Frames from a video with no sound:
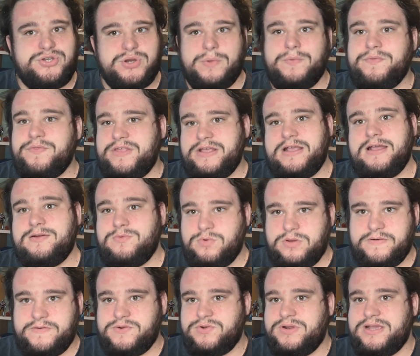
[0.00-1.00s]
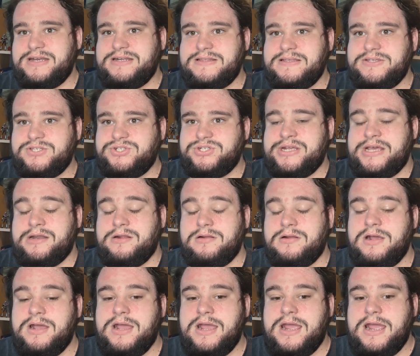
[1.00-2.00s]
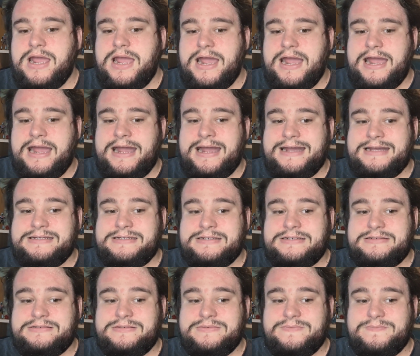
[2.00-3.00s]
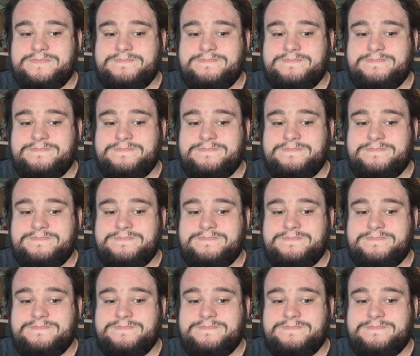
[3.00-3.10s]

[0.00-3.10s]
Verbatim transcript: don't think I would have created this channel. And